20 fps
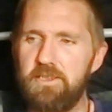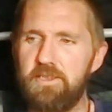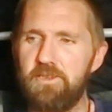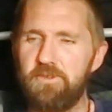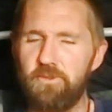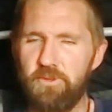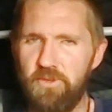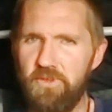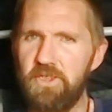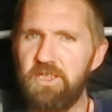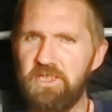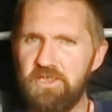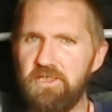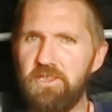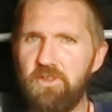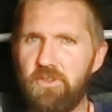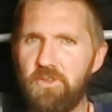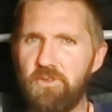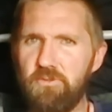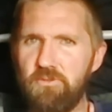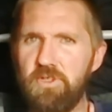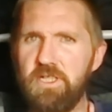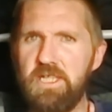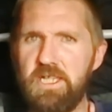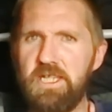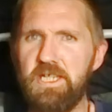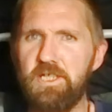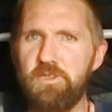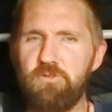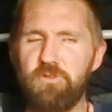So we think he did 3
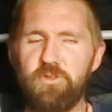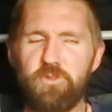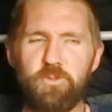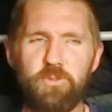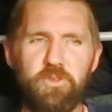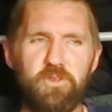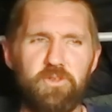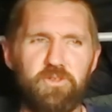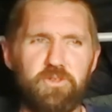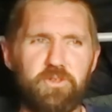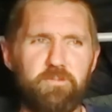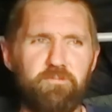Hadrian's Walls.